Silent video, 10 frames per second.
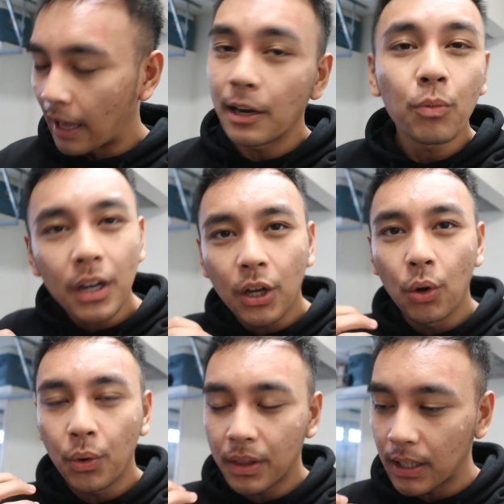I didn't want to
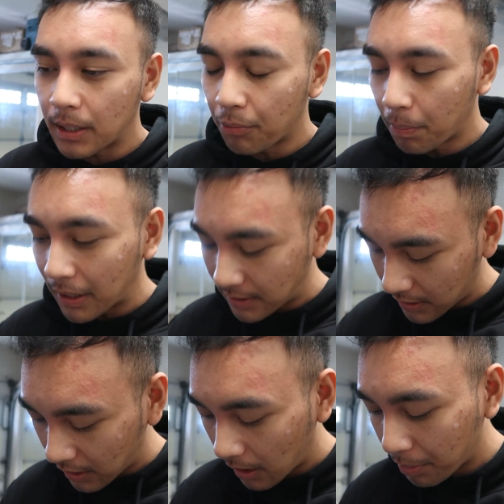go with
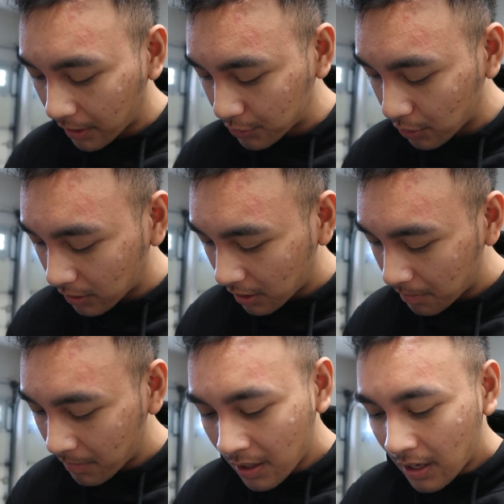replacing the upper control
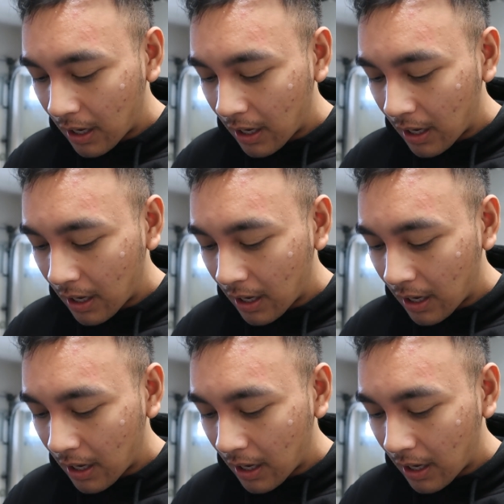arm.